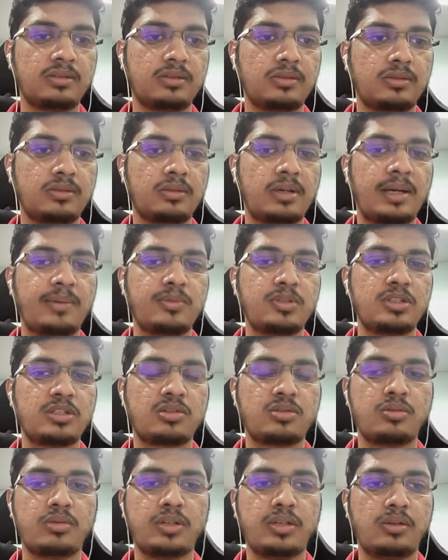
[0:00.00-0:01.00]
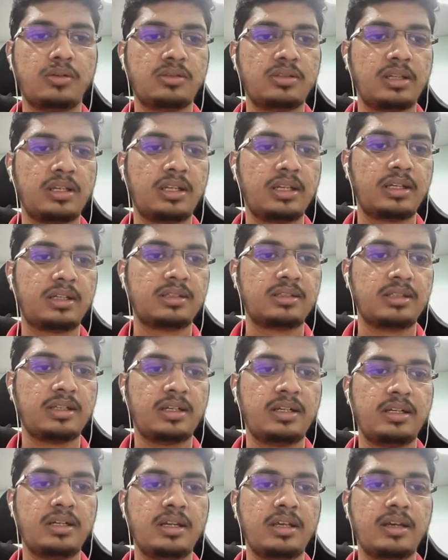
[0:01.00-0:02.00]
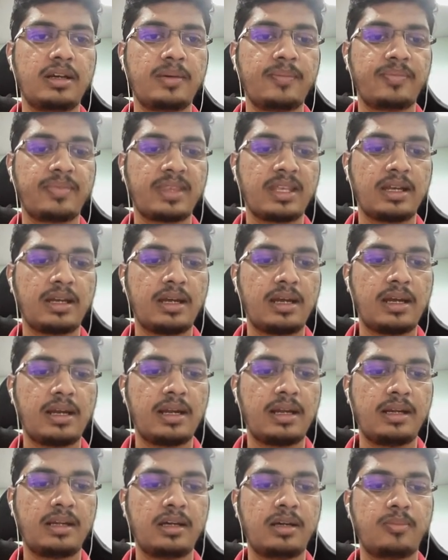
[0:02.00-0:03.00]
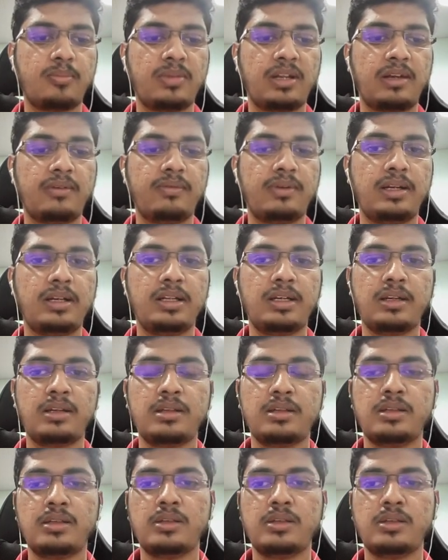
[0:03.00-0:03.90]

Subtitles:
So I'm just going to select, say, India and apply filter.